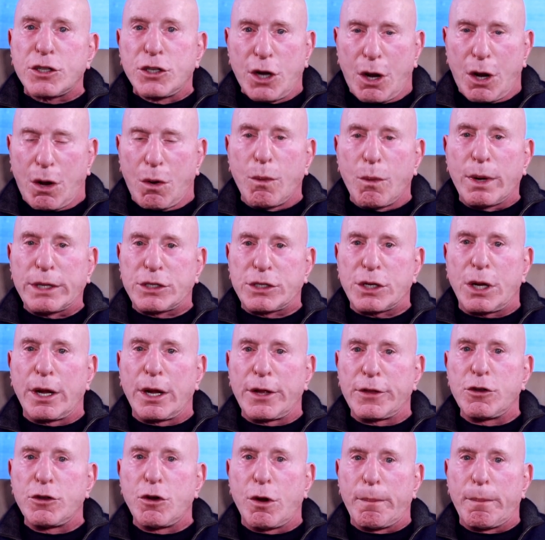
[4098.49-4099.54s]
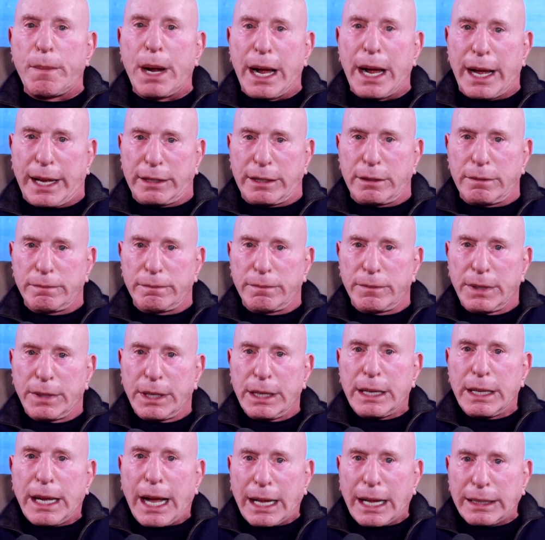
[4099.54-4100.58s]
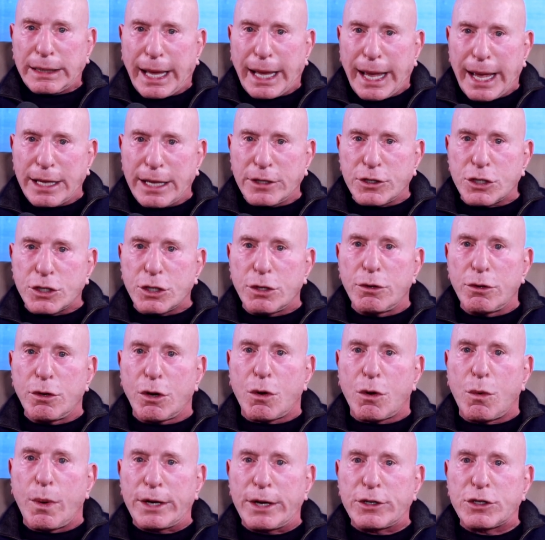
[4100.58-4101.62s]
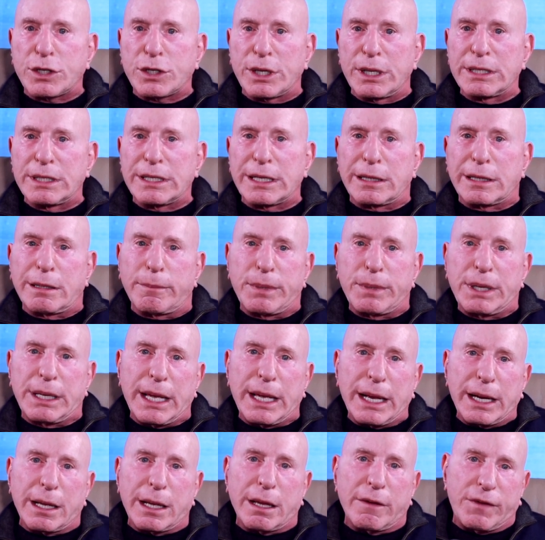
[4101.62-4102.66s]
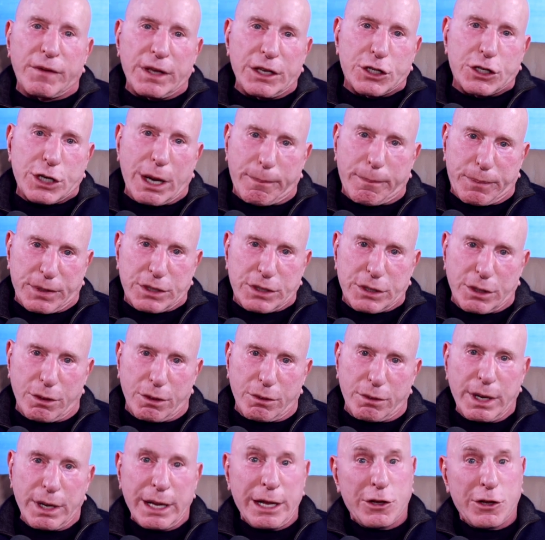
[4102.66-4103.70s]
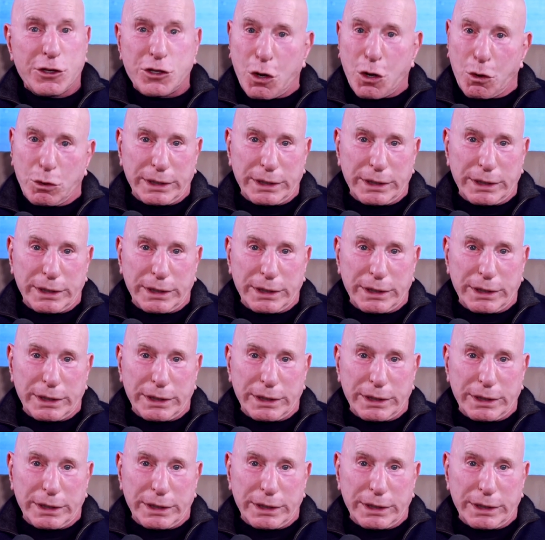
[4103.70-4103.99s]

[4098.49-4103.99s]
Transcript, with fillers: know what's on your mind. I'll answer your questions at the beginning of each episode, so